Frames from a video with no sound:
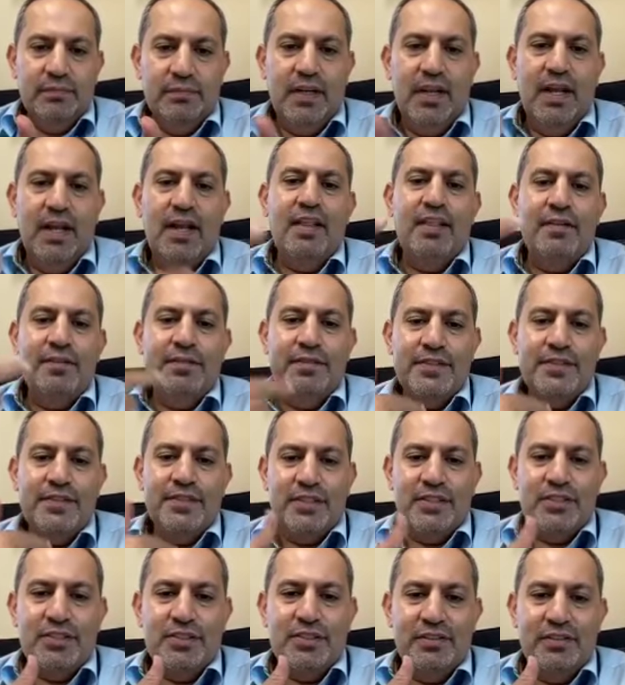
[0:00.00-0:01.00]
and the
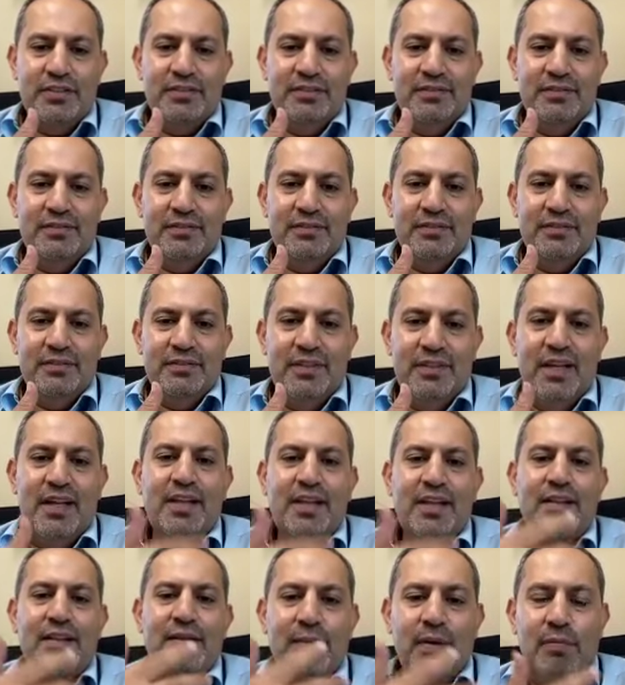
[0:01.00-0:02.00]
physician
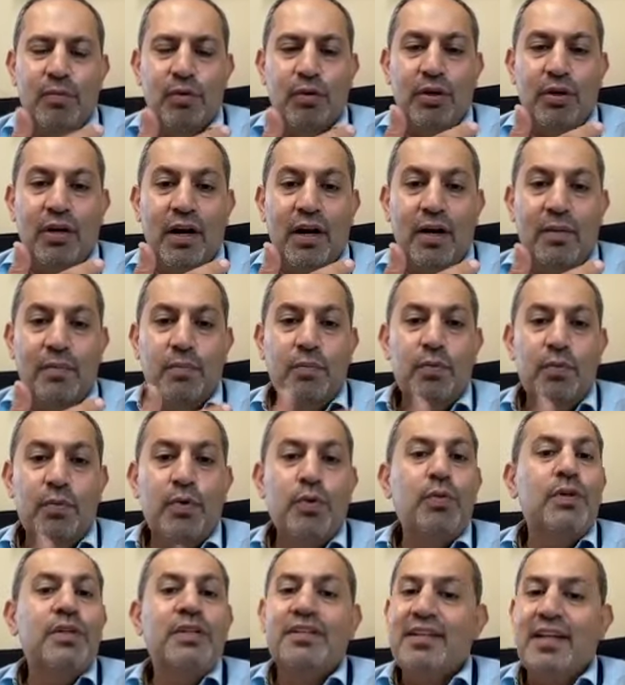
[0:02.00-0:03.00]
and the mammogram, we
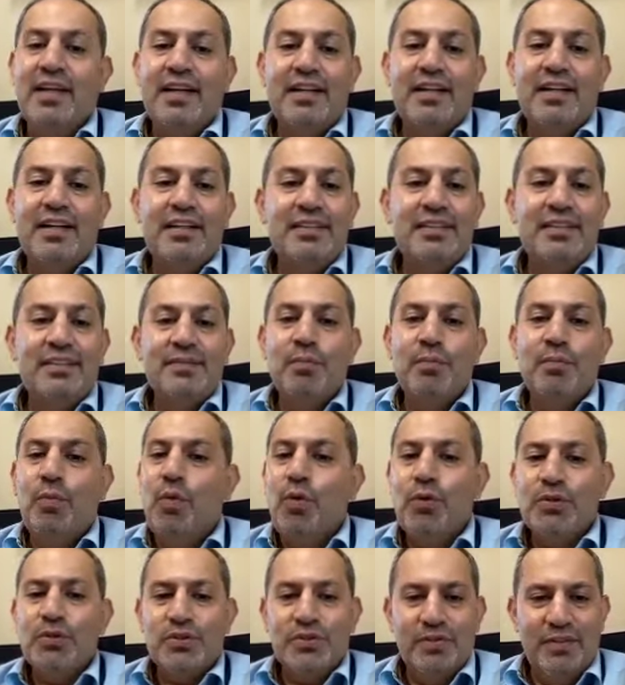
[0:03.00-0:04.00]
will detect
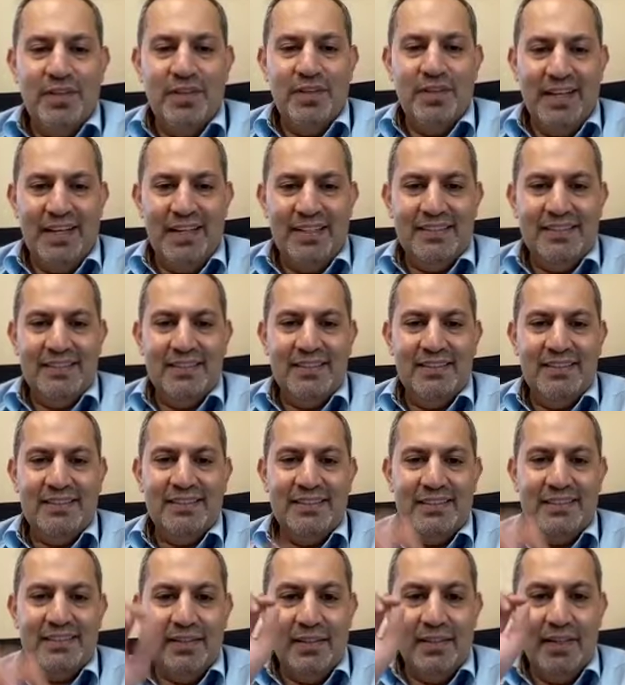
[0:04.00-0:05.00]
most of the
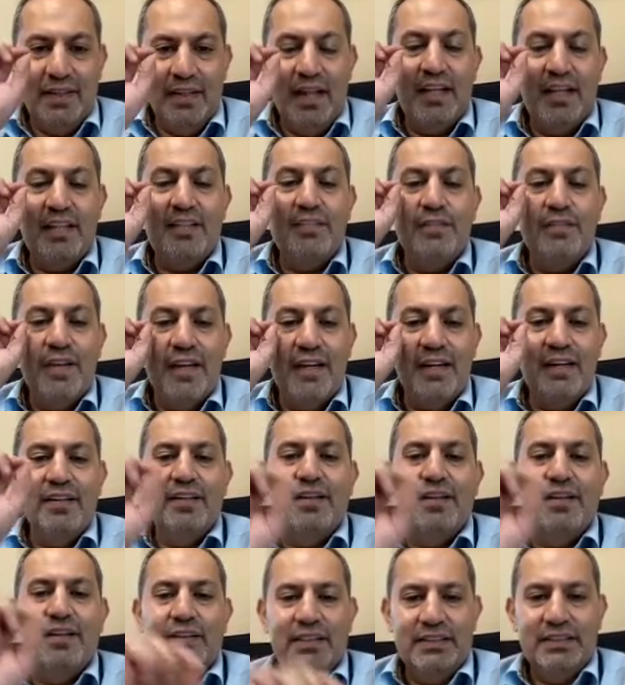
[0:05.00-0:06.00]
cancers at very
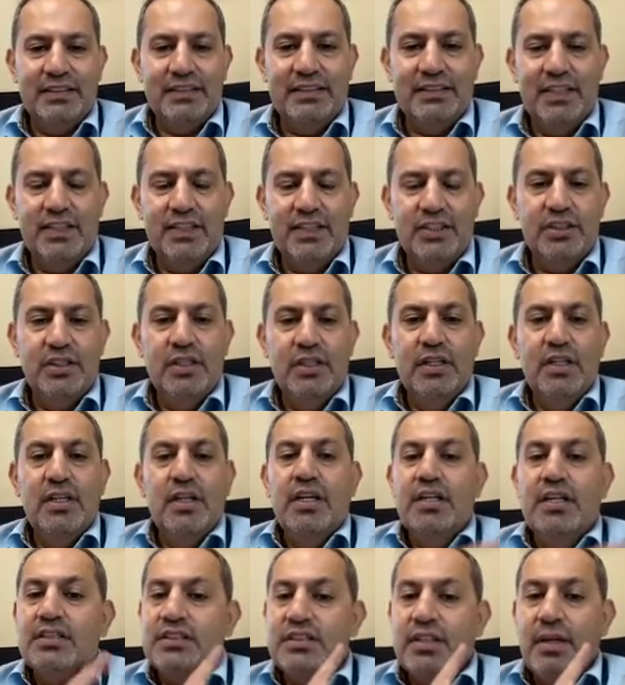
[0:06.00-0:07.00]
early stage.
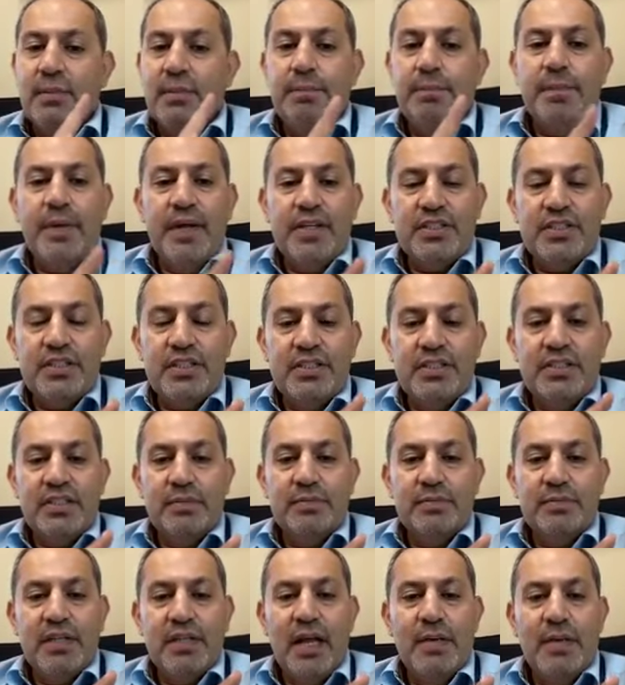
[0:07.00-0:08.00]
Some patients,
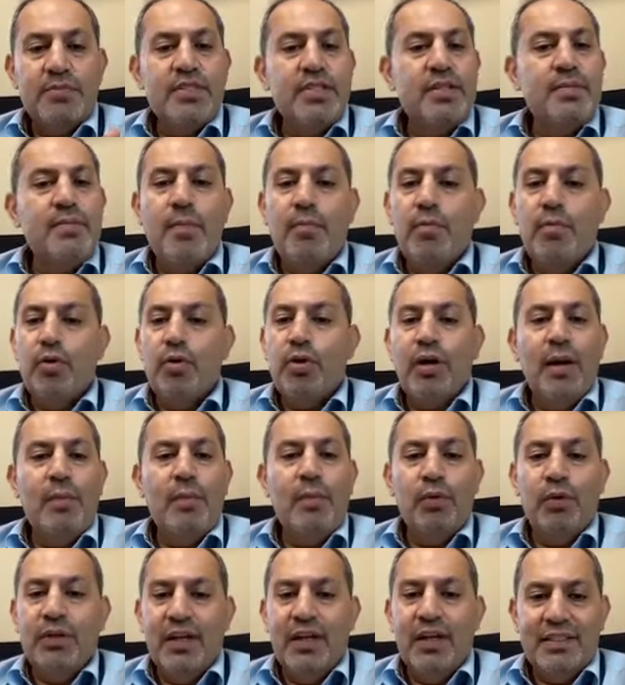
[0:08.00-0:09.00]
sometimes the mammogram
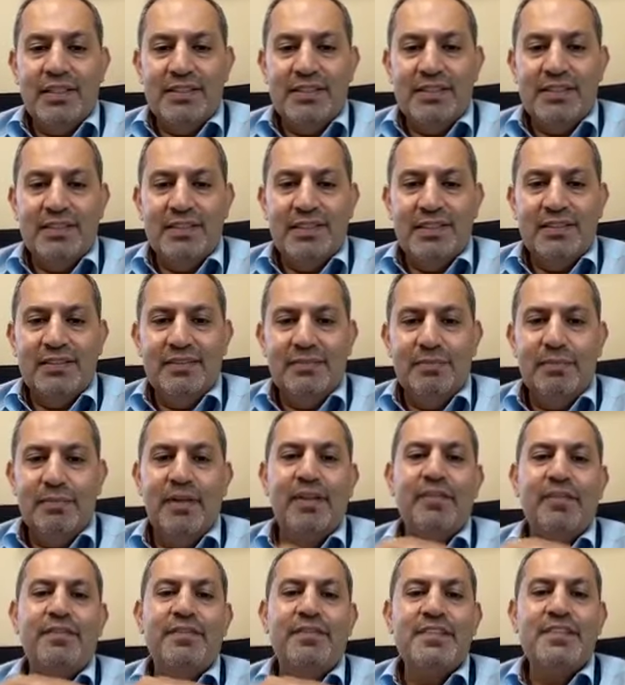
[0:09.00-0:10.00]
will not see it,
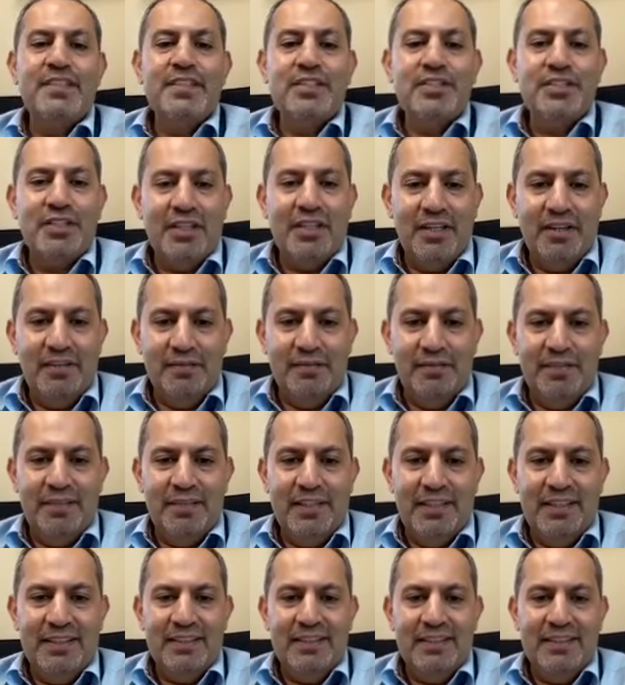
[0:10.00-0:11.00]
but the physician can
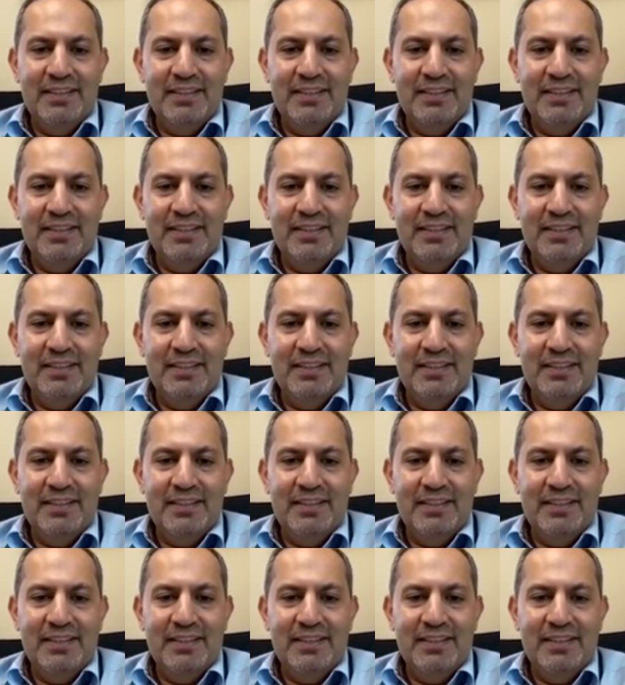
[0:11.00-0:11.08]
feel it.